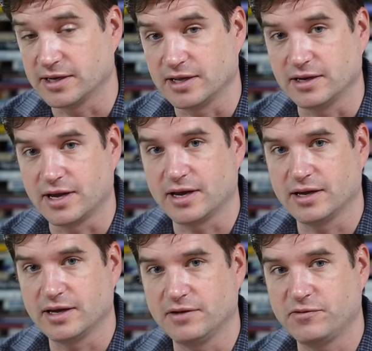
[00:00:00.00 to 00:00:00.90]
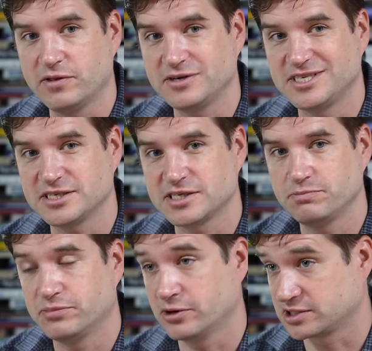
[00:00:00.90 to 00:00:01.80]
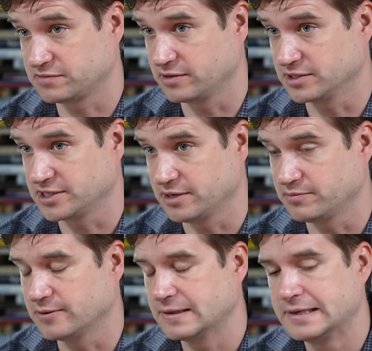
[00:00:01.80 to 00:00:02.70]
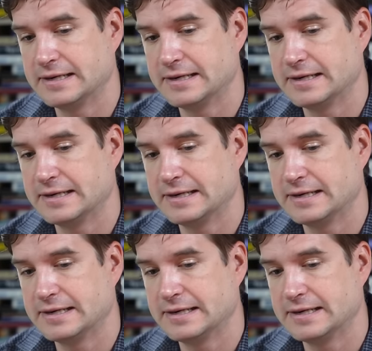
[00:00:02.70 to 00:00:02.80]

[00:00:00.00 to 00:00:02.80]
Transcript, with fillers: And uh, if we look just in books, for example,